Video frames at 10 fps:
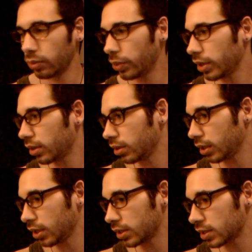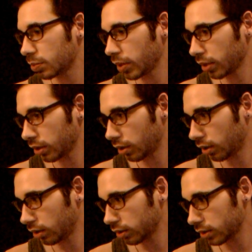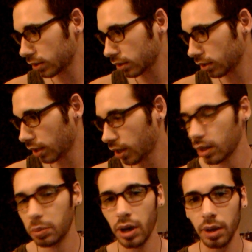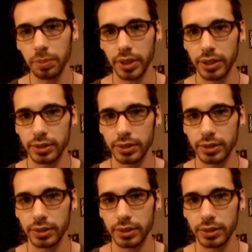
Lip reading: with the spirit dolls and the poppet,